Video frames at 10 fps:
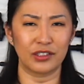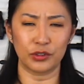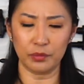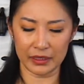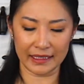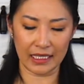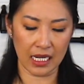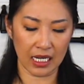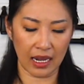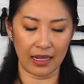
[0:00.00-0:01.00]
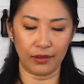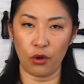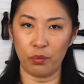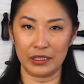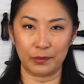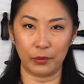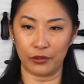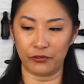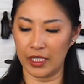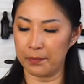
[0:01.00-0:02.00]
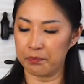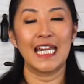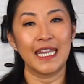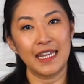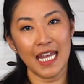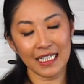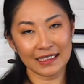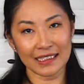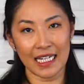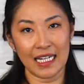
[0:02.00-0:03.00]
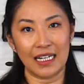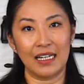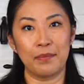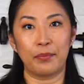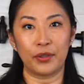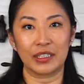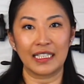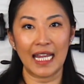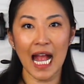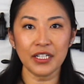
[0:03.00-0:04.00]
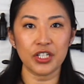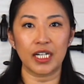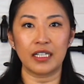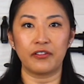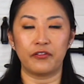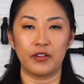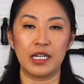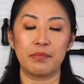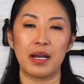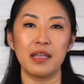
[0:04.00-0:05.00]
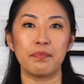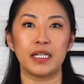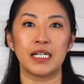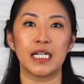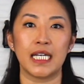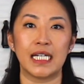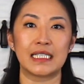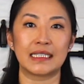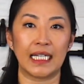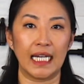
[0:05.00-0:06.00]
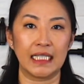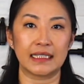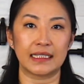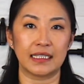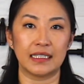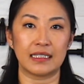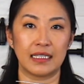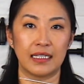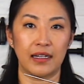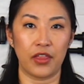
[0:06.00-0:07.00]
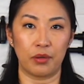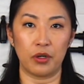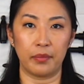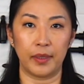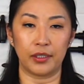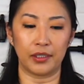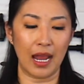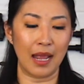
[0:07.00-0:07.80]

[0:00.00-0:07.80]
Super sleek and opens beautifully. The next important gadget, in my opinion, is instant thermometer.